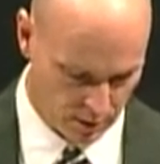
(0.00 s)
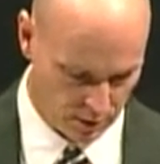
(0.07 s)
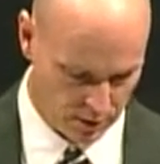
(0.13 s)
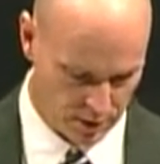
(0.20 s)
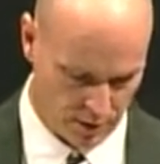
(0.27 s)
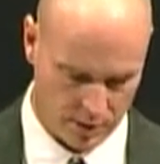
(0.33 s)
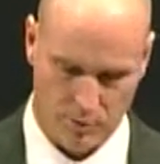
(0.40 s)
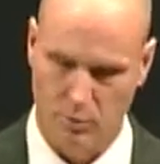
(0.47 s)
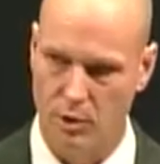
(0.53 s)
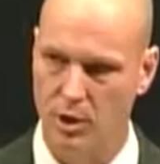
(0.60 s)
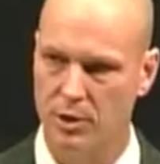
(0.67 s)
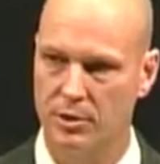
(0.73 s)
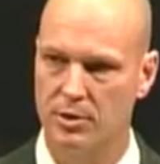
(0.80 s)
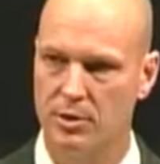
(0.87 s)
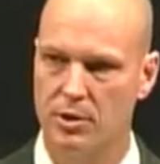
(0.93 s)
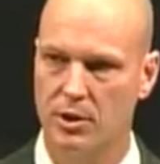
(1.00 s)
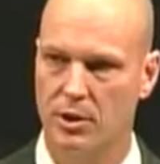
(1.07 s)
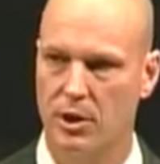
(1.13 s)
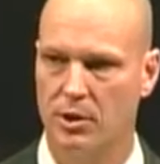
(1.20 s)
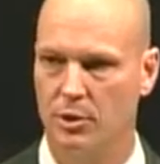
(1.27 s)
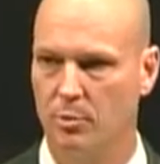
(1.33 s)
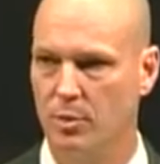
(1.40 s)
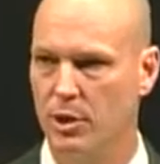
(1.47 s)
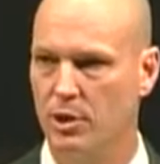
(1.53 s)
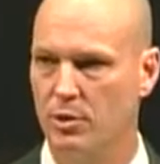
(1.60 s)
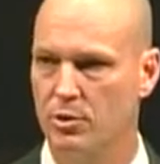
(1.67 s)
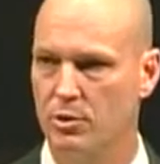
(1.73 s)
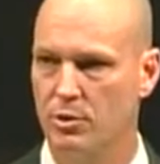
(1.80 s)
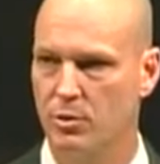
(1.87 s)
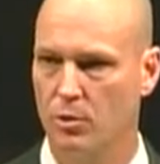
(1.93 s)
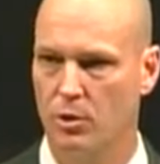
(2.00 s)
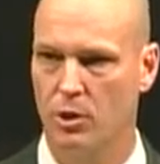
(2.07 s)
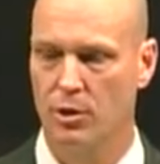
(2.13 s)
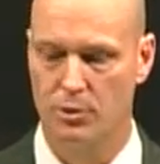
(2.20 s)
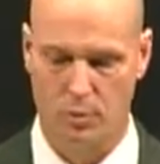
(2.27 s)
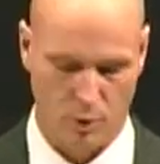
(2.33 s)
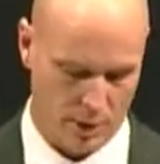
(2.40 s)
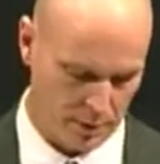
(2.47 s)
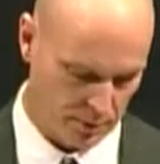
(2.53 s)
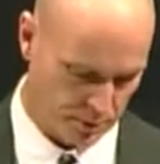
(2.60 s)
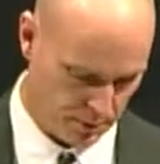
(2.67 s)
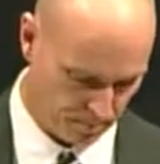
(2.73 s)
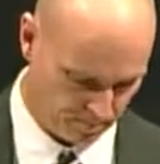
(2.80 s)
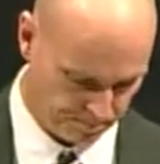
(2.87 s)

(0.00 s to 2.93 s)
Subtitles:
taking runs on the beach or on trails.